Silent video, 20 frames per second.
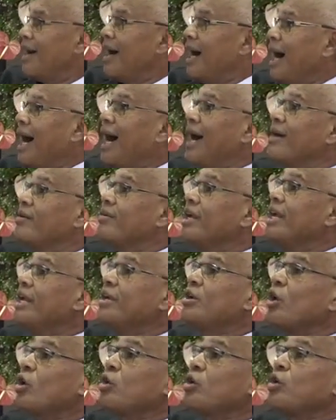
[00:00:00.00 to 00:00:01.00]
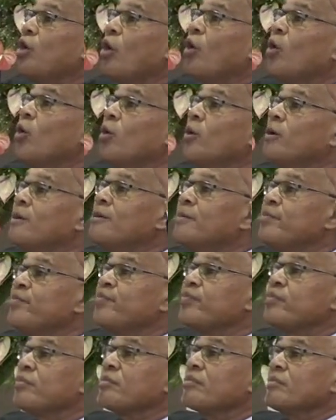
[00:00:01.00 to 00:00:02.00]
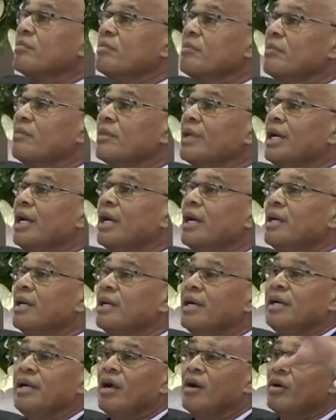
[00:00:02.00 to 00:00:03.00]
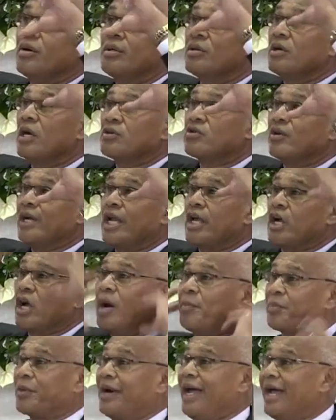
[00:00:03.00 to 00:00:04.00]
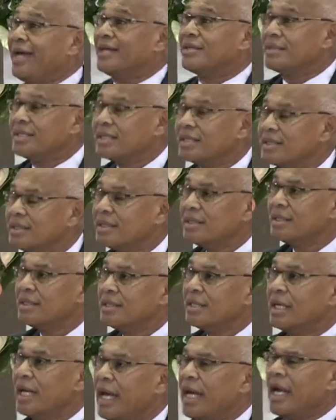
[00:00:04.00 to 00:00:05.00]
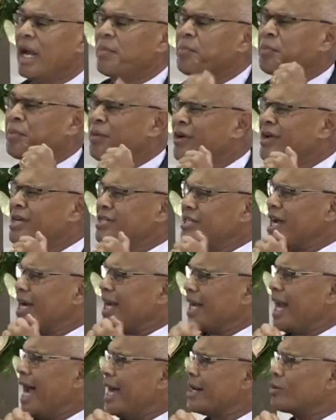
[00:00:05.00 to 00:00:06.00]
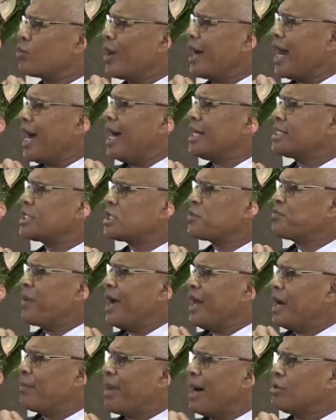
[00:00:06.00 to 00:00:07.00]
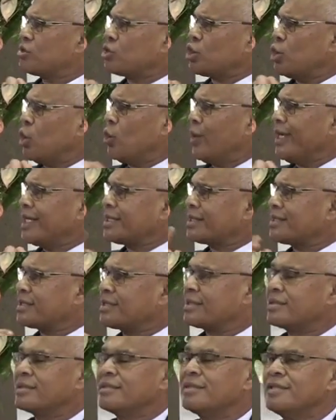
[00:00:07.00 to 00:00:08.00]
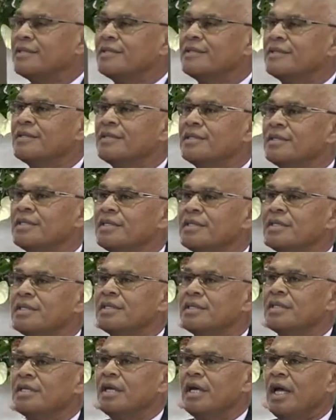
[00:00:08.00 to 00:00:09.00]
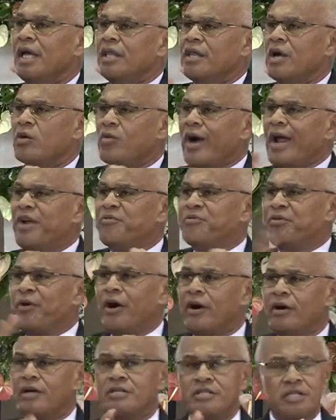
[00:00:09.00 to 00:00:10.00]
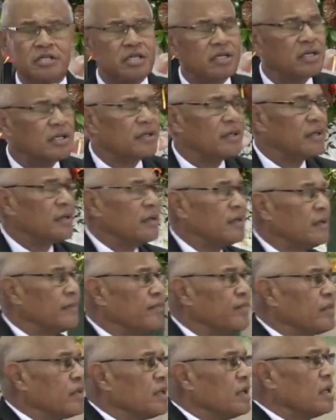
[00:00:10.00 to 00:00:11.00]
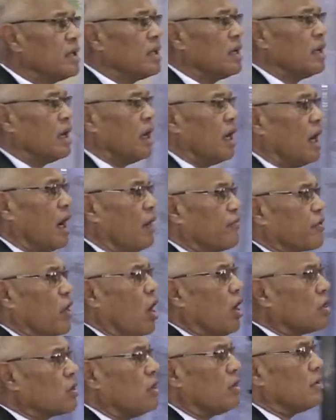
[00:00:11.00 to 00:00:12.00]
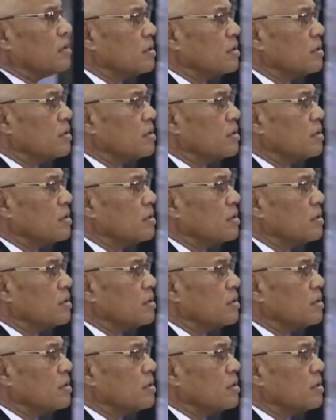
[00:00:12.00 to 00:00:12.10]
I really don't know, you know, not really comprehend and appreciate light when I spend about 2 weeks in the rainforest of Congo.